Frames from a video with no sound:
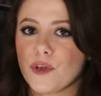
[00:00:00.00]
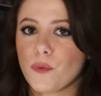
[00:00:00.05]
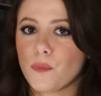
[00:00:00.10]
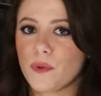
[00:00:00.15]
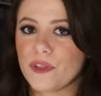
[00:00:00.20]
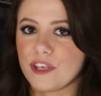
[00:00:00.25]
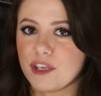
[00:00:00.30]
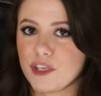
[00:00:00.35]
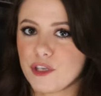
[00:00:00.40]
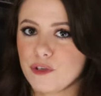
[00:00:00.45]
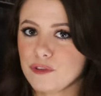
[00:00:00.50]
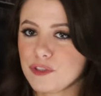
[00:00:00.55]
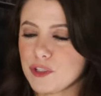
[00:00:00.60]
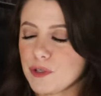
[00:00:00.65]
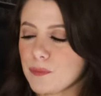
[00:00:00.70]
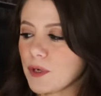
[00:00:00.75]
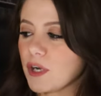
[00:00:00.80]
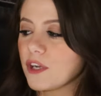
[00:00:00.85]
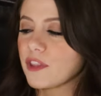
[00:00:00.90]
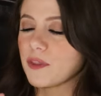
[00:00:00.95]
with a
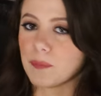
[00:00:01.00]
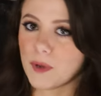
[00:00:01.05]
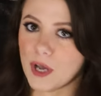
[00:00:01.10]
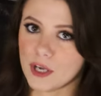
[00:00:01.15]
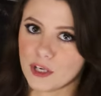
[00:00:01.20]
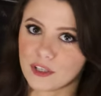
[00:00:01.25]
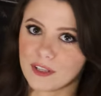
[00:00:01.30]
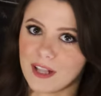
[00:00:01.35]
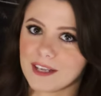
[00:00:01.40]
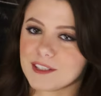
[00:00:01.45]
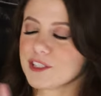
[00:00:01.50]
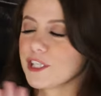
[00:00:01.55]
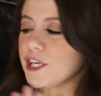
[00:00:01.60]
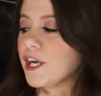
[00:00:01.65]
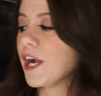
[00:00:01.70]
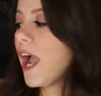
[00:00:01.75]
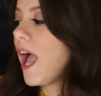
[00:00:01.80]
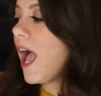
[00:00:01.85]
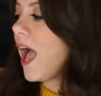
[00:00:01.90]
YouTuber, the Potter Collector.